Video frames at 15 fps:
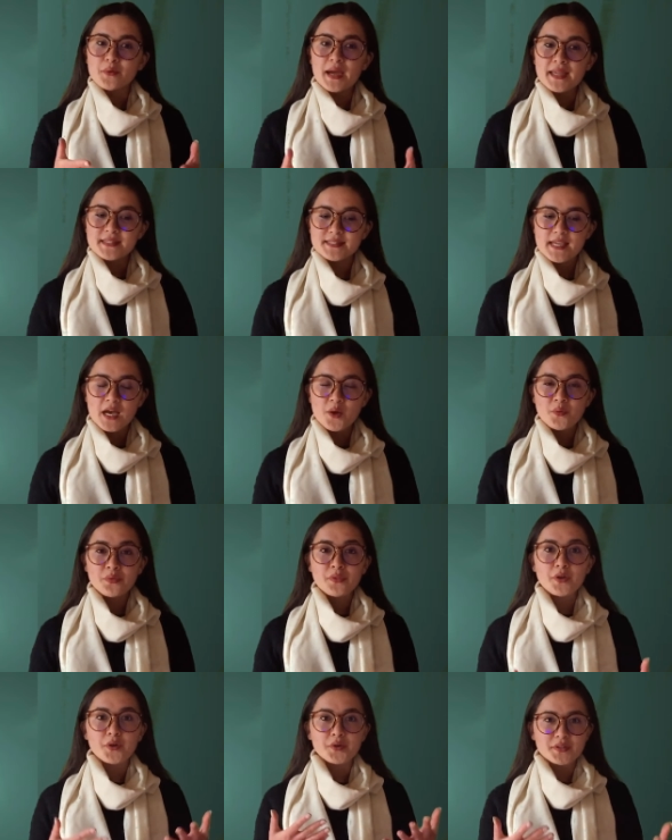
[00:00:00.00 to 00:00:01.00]
write
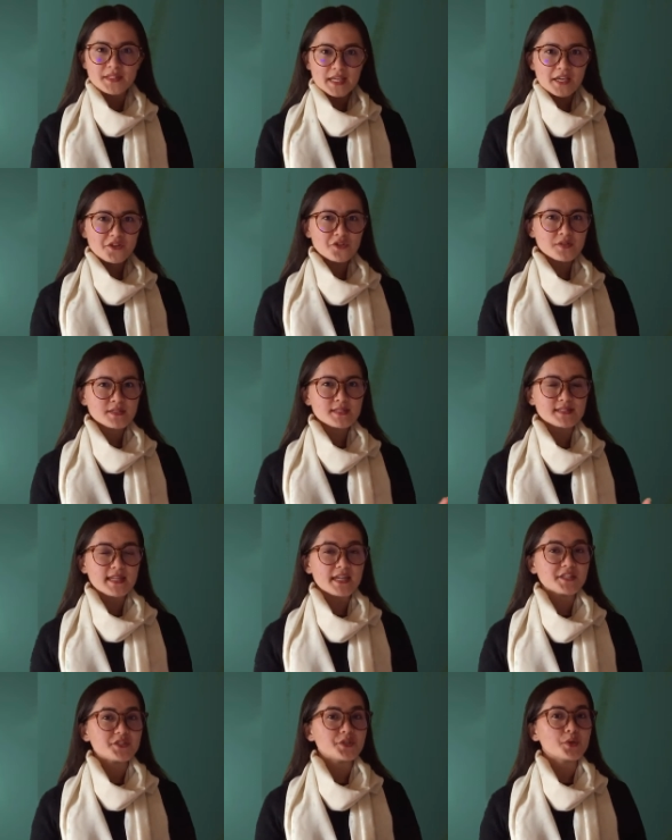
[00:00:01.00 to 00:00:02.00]
down the quotations
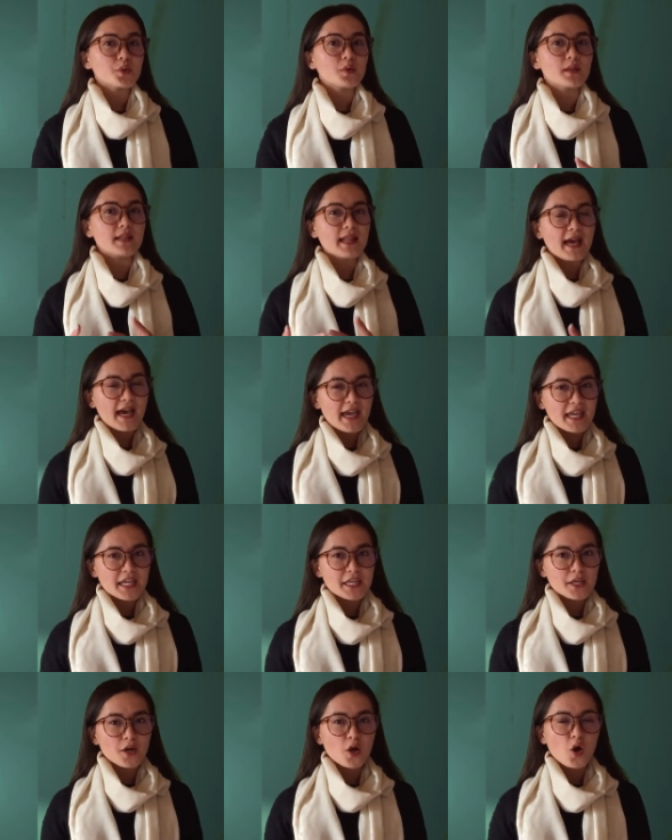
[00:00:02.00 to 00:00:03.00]
that you like
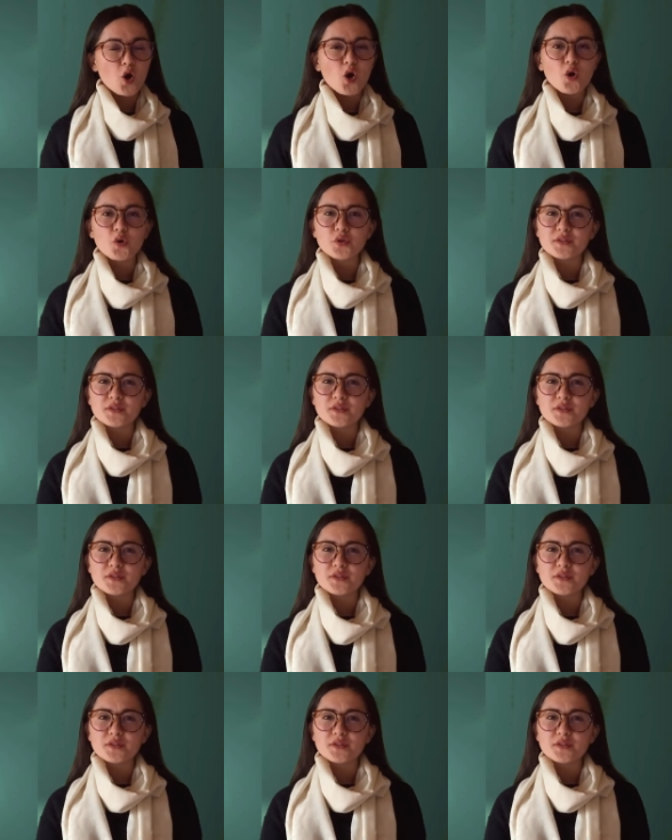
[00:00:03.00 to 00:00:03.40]
or